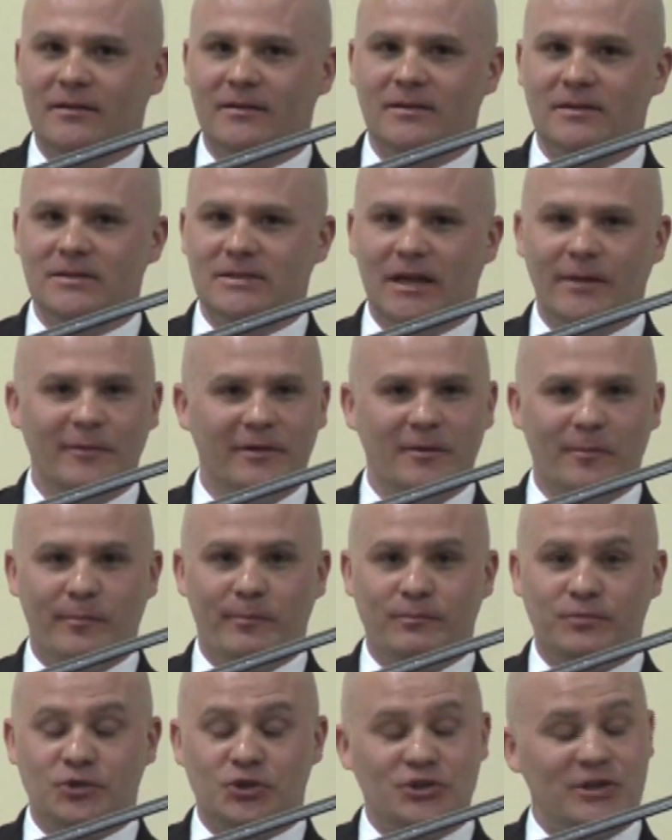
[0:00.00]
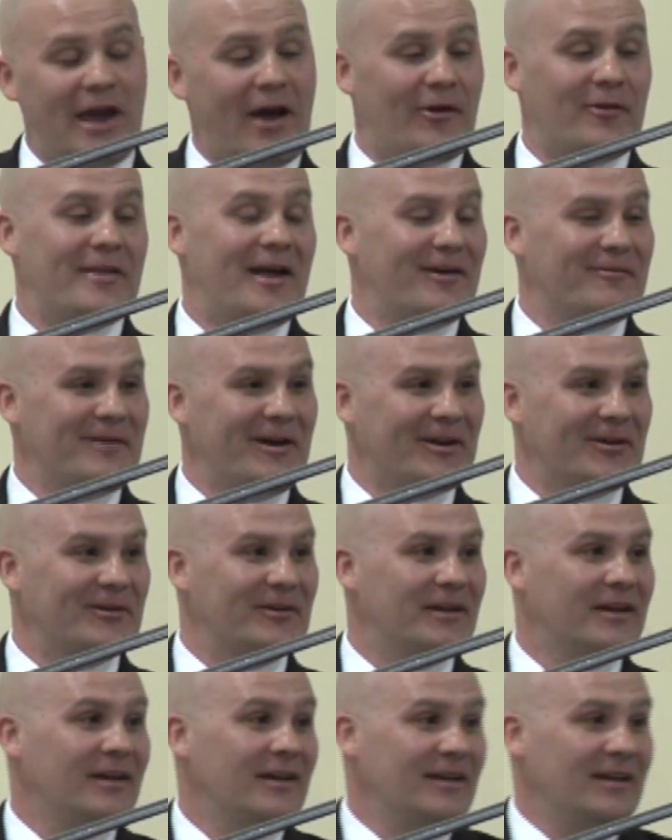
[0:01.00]
because I'm going to shatter that
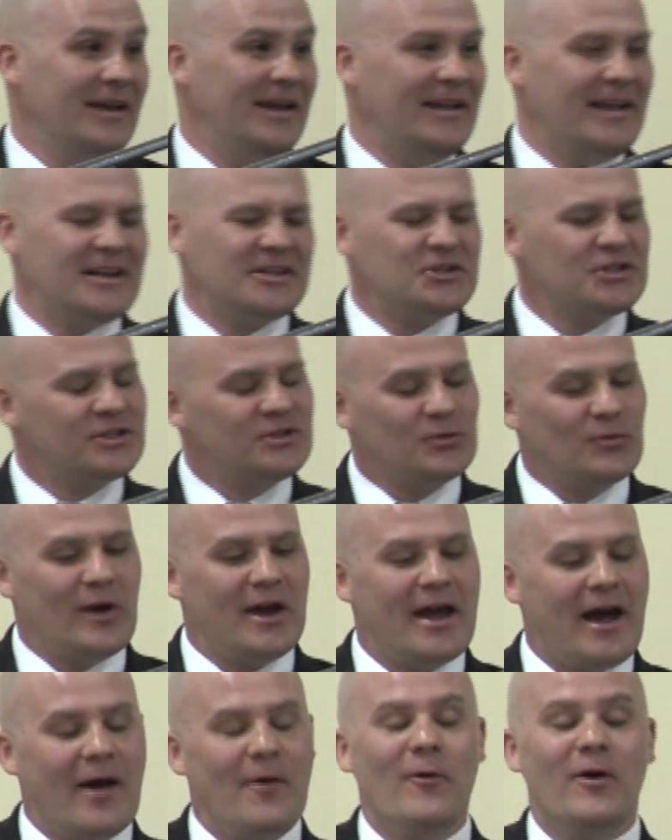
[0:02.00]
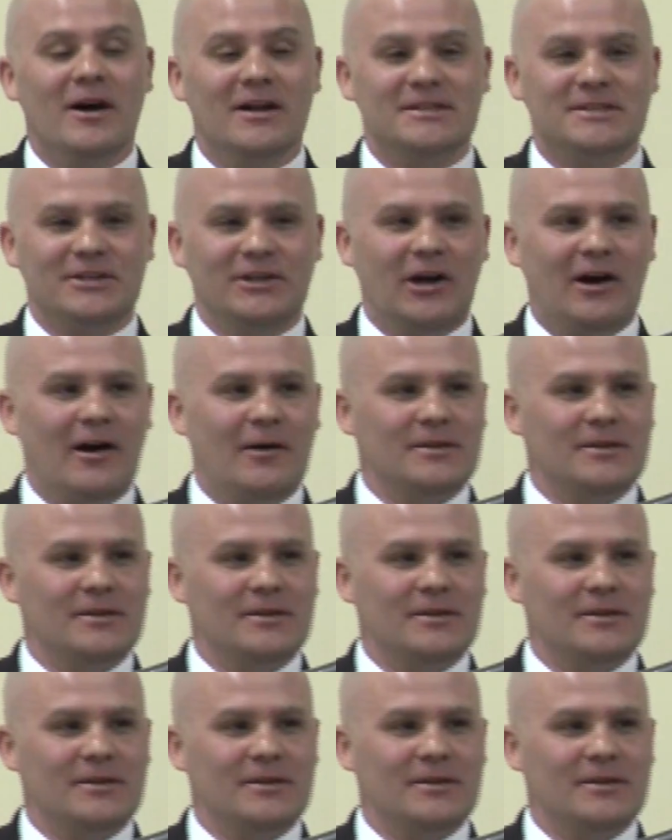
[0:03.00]
record. And that's just the way I was.